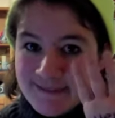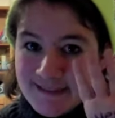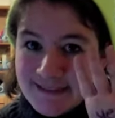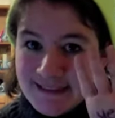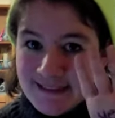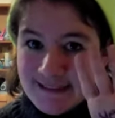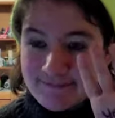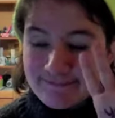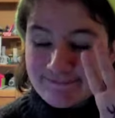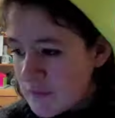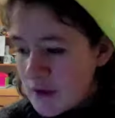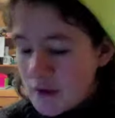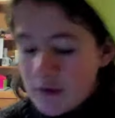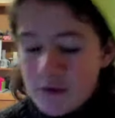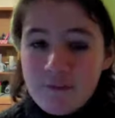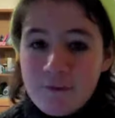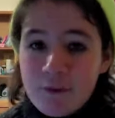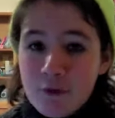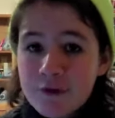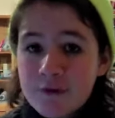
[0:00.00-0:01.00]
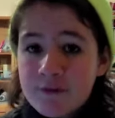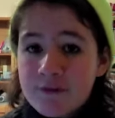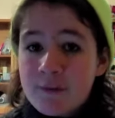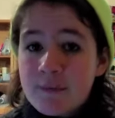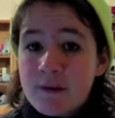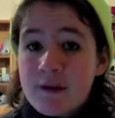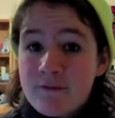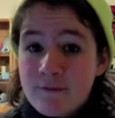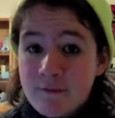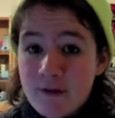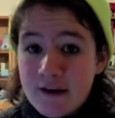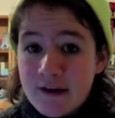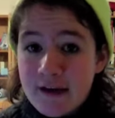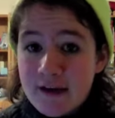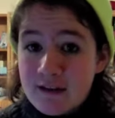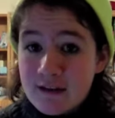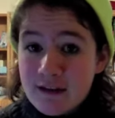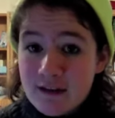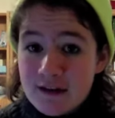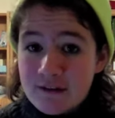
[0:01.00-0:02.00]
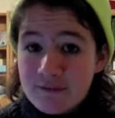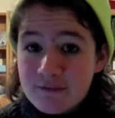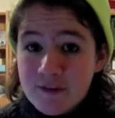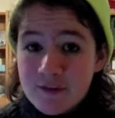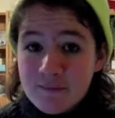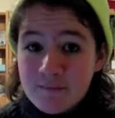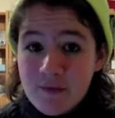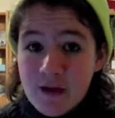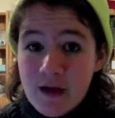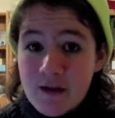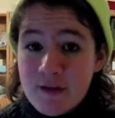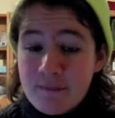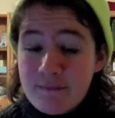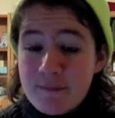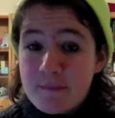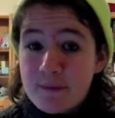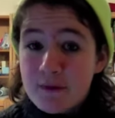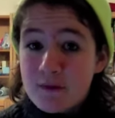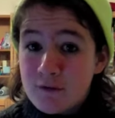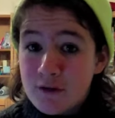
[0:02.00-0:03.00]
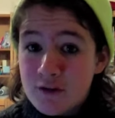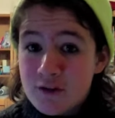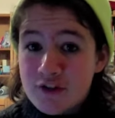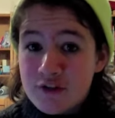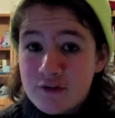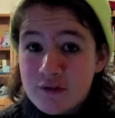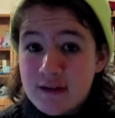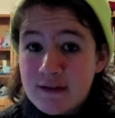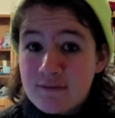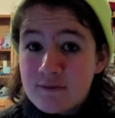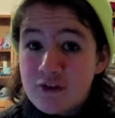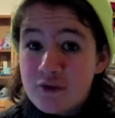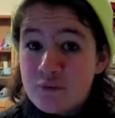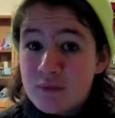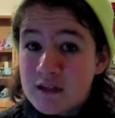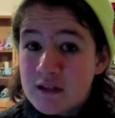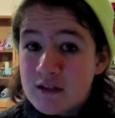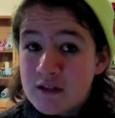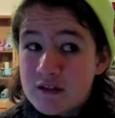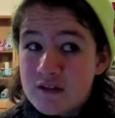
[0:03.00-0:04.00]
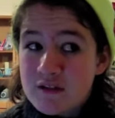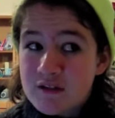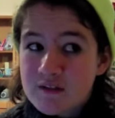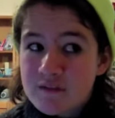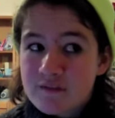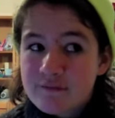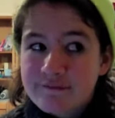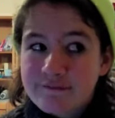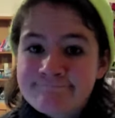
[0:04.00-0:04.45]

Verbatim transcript: Yep. You've thought of something funny and laughed, and then people have looked at you and given you weird looks.